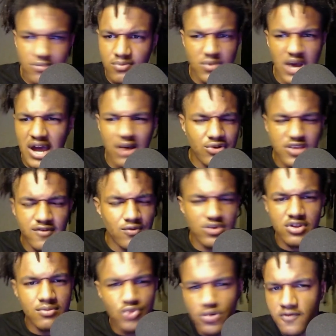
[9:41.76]
I don't even want to
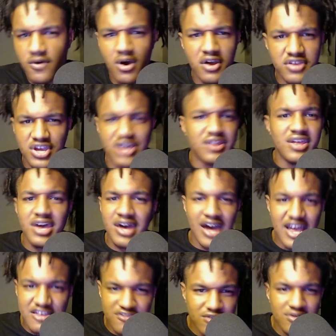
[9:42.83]
move on yet. I
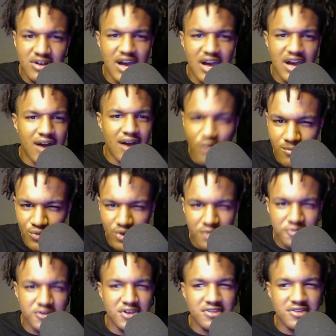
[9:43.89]
still got one more
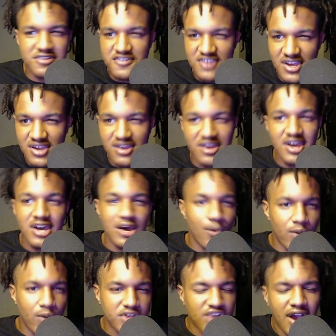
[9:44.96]
thing to say.
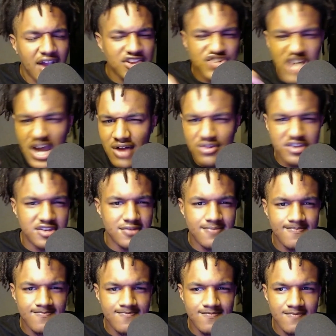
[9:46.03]
When Josh Allen
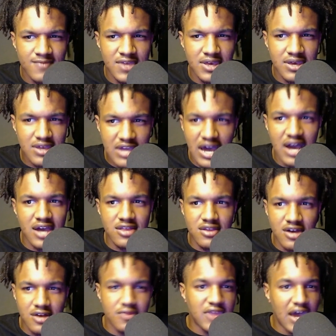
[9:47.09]
got
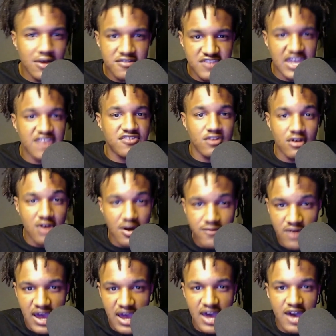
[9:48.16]
announced as the cover
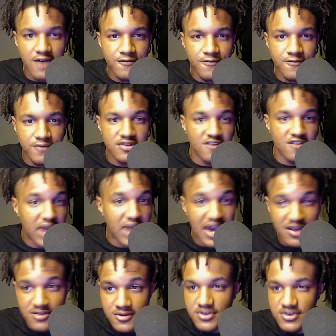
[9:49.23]
athlete of
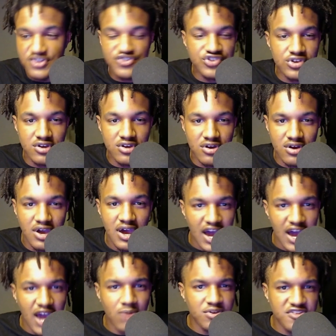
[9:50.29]
Madden this year,
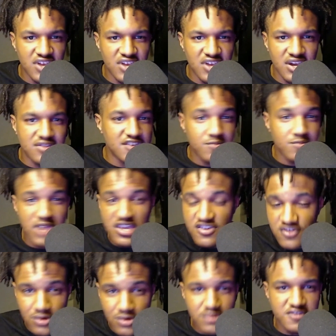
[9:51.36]
I was saying this makes
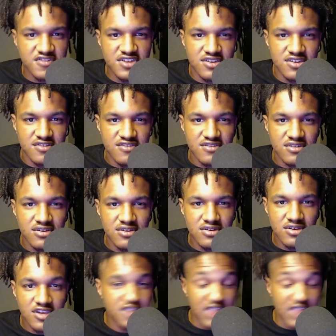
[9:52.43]
no sense.
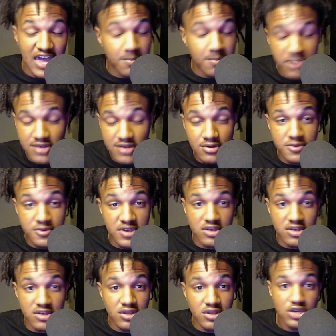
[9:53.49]
He's not better than
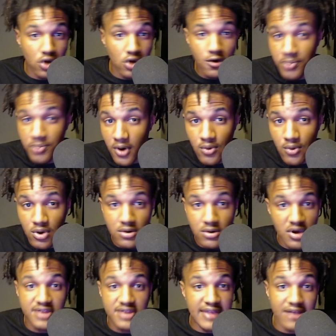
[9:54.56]
Joe Burrow,
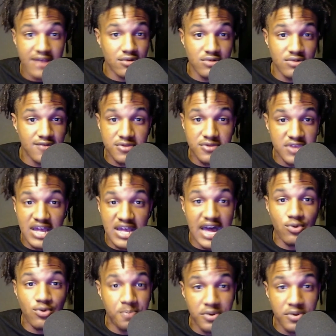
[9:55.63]
and I don't even think I
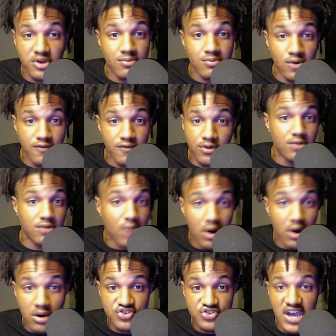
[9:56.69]
would put him over
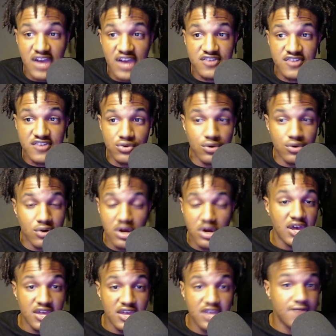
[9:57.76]
Lamar Jackson or
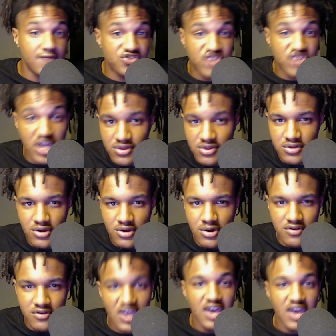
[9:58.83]
even Jalen
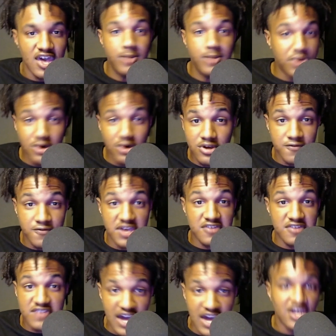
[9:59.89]
Hurts. And Bills fans
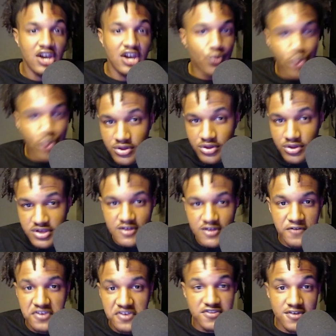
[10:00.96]
got really
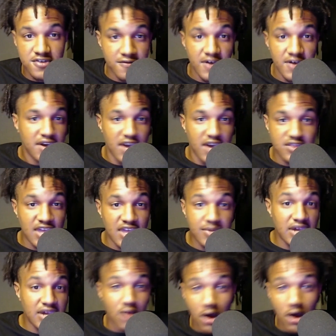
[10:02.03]
defensive, and they
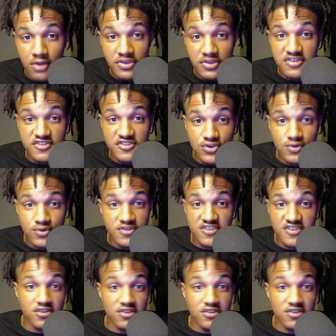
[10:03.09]
made all the excuses in the